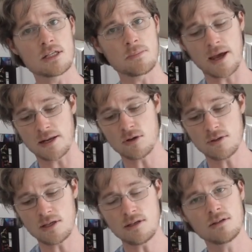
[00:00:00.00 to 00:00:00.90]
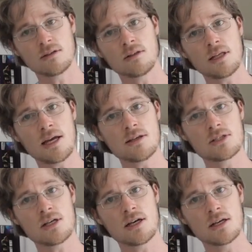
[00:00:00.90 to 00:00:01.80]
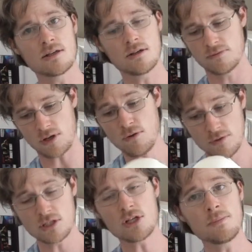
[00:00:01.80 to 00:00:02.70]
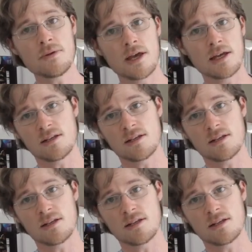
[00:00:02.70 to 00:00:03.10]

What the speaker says: padding on the outside, over the top of that.